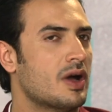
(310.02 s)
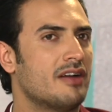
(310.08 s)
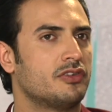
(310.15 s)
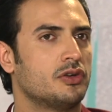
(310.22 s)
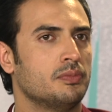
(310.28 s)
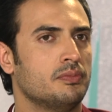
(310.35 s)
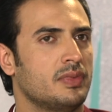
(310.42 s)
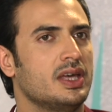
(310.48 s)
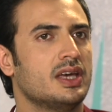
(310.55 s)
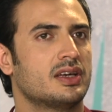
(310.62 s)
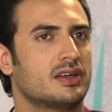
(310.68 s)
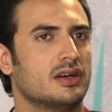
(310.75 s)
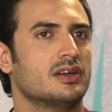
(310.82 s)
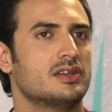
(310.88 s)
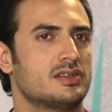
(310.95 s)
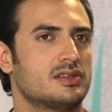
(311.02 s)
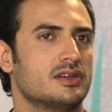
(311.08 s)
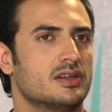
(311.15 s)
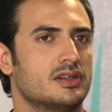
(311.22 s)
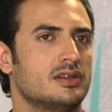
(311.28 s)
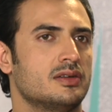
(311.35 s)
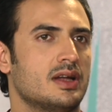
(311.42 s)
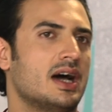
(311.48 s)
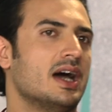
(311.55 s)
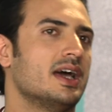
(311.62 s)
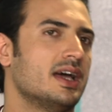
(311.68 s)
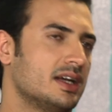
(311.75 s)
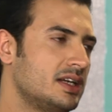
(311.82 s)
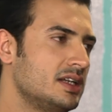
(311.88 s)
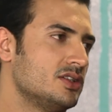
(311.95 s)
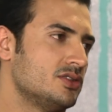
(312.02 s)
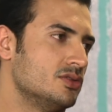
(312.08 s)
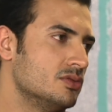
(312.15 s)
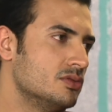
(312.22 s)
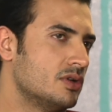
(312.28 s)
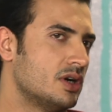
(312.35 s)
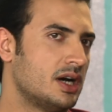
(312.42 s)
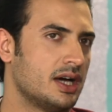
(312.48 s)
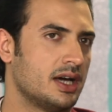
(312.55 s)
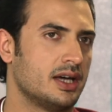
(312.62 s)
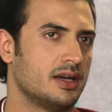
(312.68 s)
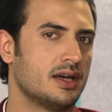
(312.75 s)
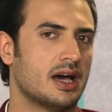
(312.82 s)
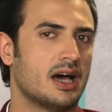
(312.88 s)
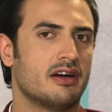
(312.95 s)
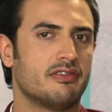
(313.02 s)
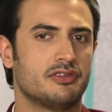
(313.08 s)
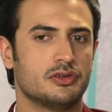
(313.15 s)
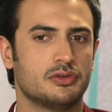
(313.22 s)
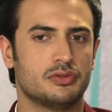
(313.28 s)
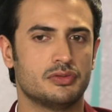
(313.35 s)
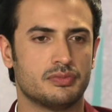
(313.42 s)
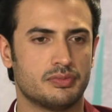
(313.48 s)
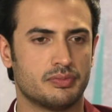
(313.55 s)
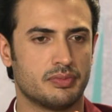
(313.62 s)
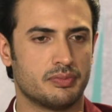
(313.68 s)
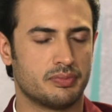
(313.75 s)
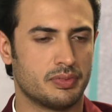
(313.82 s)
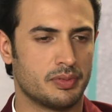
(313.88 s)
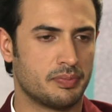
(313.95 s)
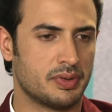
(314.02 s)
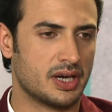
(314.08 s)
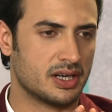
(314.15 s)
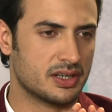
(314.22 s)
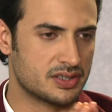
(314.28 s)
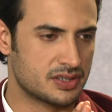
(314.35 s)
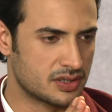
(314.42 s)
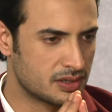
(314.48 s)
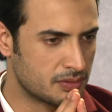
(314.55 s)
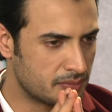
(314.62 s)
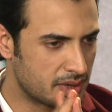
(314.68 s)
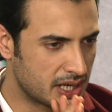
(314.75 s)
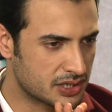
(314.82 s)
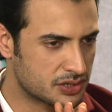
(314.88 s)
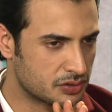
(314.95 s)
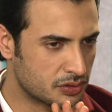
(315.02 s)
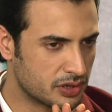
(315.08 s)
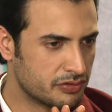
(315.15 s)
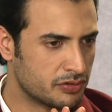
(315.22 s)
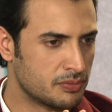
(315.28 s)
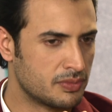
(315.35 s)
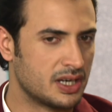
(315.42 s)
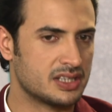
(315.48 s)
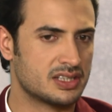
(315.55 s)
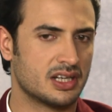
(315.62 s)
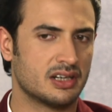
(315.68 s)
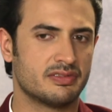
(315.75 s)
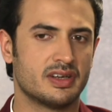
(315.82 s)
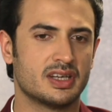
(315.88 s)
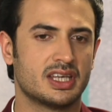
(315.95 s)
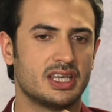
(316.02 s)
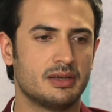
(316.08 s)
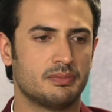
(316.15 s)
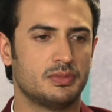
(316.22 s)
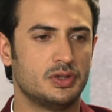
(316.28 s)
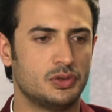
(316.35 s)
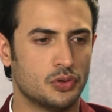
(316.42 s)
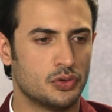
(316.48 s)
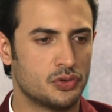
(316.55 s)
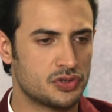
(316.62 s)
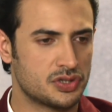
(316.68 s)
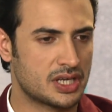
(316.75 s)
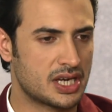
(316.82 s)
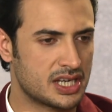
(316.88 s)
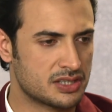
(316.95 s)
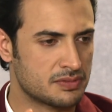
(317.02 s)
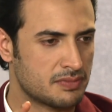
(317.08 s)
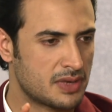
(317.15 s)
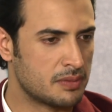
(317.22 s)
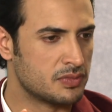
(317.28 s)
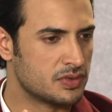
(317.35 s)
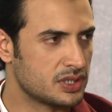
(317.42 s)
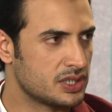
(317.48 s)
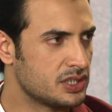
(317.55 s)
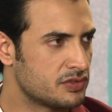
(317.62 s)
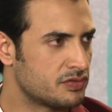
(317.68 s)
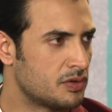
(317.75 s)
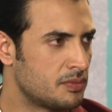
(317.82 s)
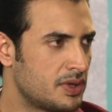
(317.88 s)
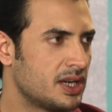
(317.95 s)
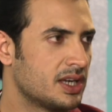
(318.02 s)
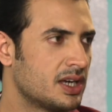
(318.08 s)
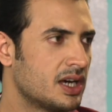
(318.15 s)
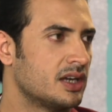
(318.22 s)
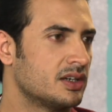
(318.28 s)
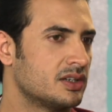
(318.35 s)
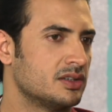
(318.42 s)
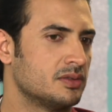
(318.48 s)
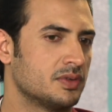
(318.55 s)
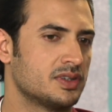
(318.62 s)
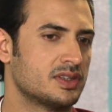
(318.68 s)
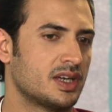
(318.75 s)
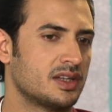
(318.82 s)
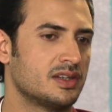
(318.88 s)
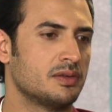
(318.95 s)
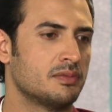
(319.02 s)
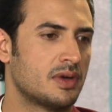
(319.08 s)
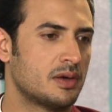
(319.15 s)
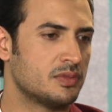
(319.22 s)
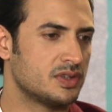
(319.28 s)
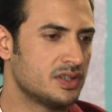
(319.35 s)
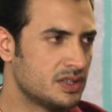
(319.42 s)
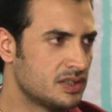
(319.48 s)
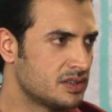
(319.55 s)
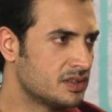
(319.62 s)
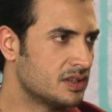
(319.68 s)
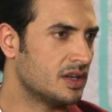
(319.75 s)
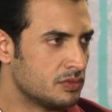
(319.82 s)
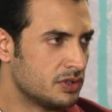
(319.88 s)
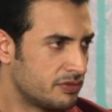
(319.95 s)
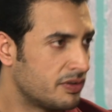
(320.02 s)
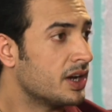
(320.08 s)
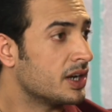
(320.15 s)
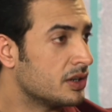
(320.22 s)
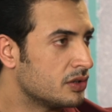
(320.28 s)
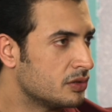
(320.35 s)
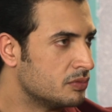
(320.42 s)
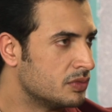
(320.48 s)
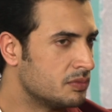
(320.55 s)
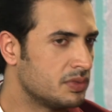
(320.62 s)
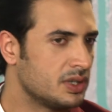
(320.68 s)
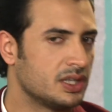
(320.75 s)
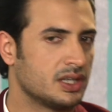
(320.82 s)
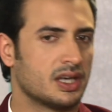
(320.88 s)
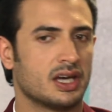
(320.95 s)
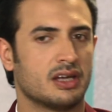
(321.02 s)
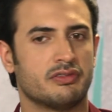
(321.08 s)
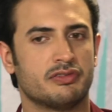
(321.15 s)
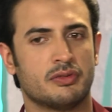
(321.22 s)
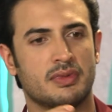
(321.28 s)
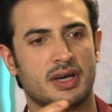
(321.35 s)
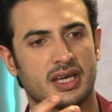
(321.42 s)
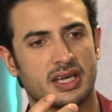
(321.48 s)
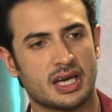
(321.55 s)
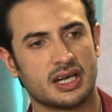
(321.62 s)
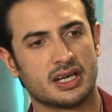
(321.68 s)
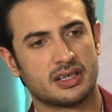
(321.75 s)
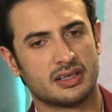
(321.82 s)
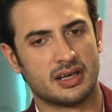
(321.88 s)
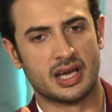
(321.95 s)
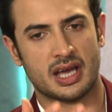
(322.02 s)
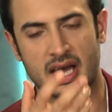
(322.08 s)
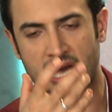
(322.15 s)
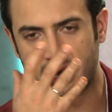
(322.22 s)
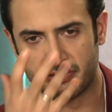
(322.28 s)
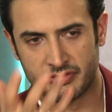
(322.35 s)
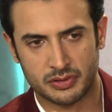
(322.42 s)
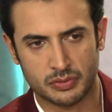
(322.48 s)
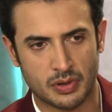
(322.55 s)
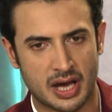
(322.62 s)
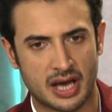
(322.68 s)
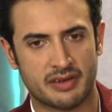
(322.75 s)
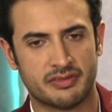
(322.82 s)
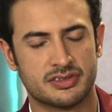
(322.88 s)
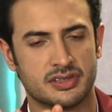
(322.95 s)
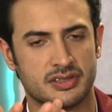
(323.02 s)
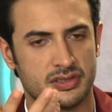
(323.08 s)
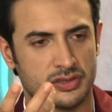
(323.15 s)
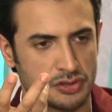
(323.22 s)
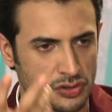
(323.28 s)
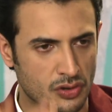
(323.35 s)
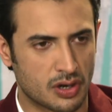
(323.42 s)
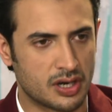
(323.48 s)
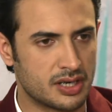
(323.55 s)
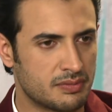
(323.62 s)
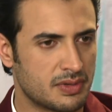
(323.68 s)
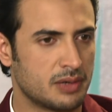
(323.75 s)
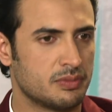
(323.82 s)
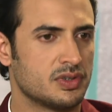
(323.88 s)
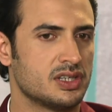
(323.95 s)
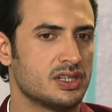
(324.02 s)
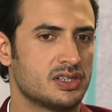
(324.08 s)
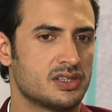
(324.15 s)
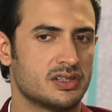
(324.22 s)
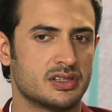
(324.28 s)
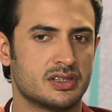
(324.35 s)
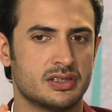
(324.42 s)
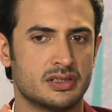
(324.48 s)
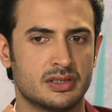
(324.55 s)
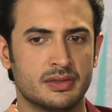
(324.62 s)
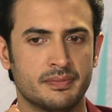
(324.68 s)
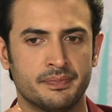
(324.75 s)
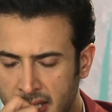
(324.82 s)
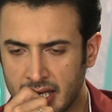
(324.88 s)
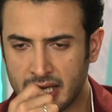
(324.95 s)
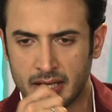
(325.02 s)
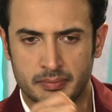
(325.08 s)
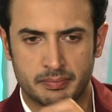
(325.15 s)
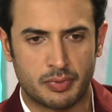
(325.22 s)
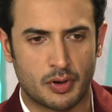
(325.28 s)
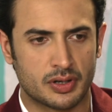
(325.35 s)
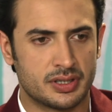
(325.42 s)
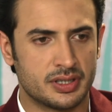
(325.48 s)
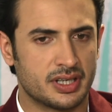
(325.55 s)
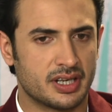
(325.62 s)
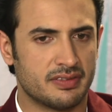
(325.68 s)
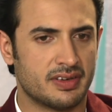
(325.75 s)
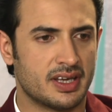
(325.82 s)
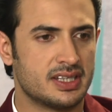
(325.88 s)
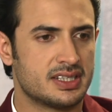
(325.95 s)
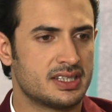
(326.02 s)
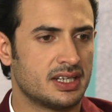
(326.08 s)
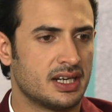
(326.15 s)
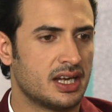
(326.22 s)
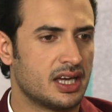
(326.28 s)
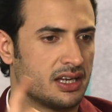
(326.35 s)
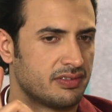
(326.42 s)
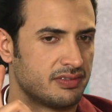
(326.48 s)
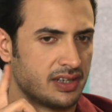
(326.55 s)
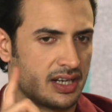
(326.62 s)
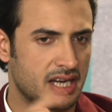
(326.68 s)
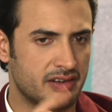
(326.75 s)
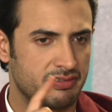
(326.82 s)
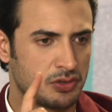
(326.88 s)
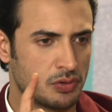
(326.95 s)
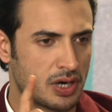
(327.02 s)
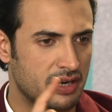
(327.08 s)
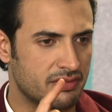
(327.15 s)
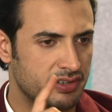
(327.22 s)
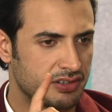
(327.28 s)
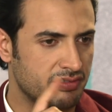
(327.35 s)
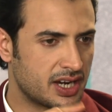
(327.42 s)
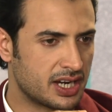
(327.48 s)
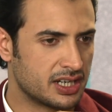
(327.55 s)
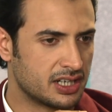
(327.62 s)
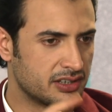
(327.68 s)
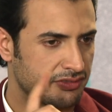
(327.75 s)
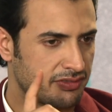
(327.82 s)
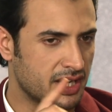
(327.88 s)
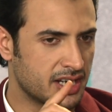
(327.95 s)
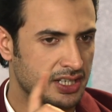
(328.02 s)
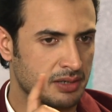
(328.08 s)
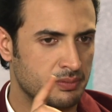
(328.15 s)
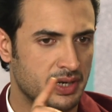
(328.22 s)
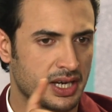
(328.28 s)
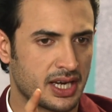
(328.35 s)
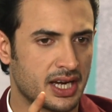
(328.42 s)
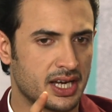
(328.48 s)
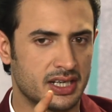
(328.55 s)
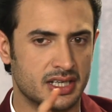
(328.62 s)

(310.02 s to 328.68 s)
have to make a certain, I at least do, I have to prepare a certain backstory for myself and keep those as memories for my character, because I think memories define a human being. And for my character, I have to have certain solid memories, certain important events in life that I have to have defined in my head,